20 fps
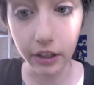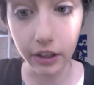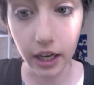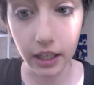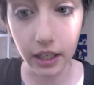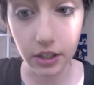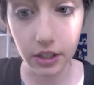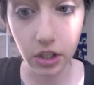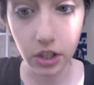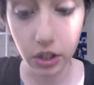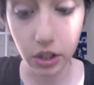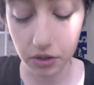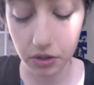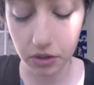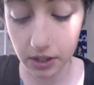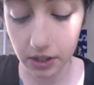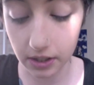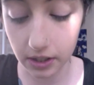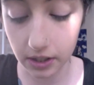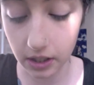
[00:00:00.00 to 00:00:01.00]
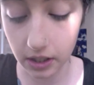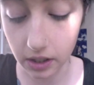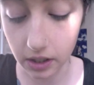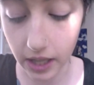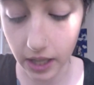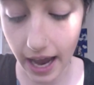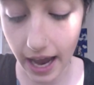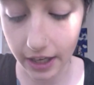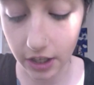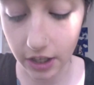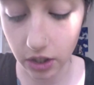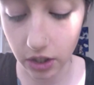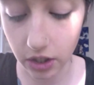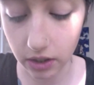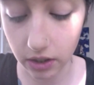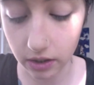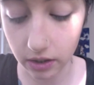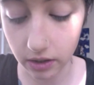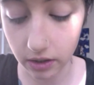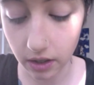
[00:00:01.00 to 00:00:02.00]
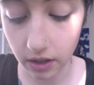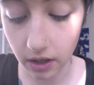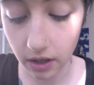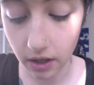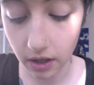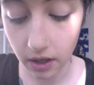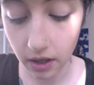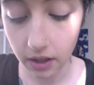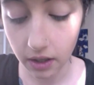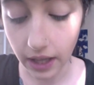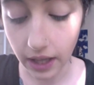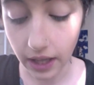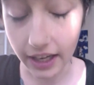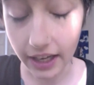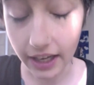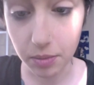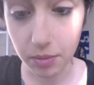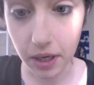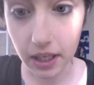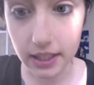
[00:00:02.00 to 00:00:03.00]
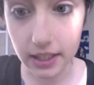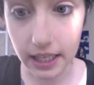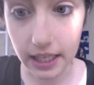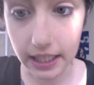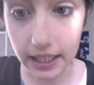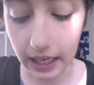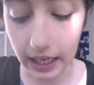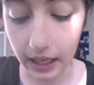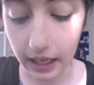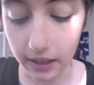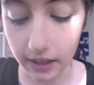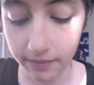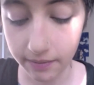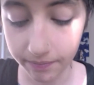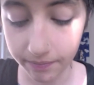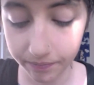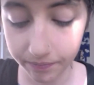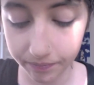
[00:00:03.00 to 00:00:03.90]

line as close to the lash bed as I can.